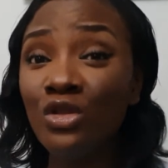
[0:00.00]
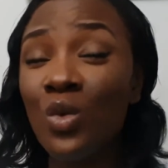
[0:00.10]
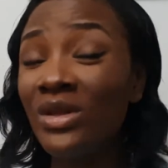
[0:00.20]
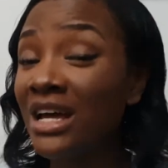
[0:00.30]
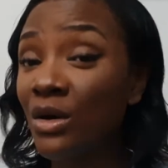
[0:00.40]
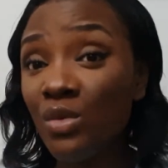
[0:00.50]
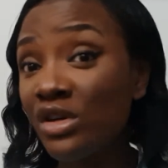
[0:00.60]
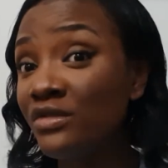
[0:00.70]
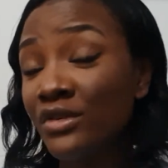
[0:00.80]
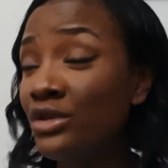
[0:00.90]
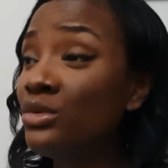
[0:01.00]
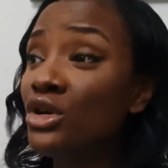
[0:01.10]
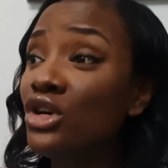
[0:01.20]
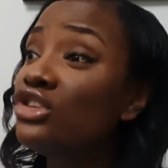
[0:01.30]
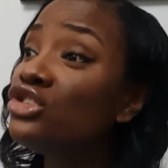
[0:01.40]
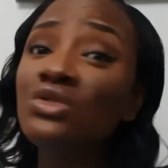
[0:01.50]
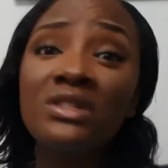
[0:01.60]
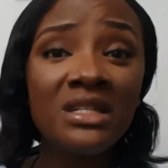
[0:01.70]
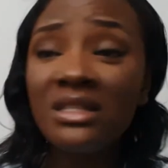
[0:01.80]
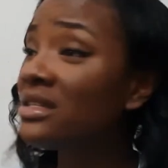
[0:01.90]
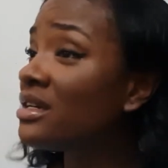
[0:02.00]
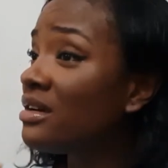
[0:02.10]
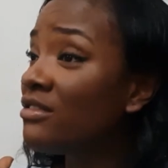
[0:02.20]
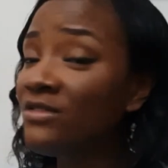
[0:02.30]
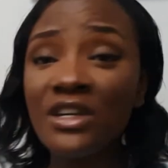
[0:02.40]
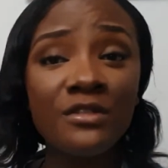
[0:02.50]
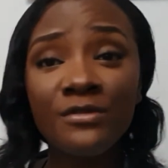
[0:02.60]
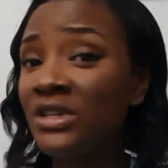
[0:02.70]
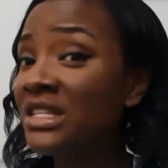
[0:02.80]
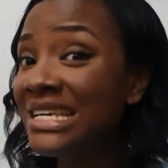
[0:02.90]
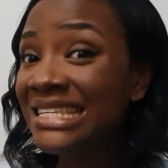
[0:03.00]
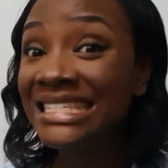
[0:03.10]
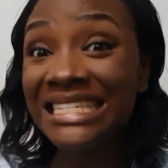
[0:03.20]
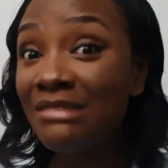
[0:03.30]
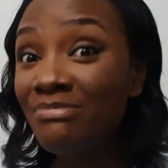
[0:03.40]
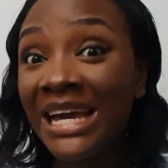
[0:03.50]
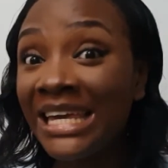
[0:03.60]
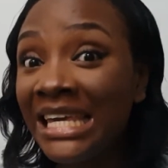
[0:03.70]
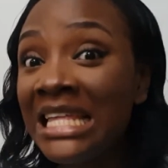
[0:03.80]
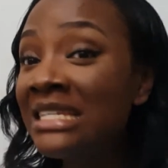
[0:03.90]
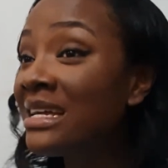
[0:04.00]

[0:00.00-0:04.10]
the one that works for you, choose it, face front, stick by it.